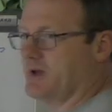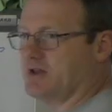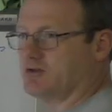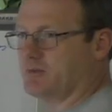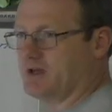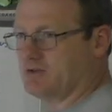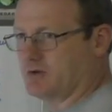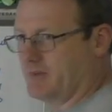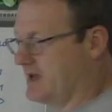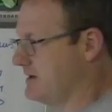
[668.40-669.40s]
head, chop head, chop
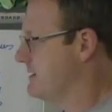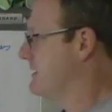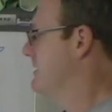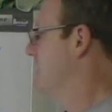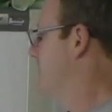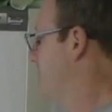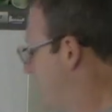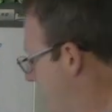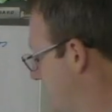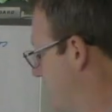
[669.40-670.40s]
head,
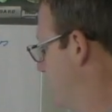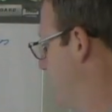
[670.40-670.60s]
but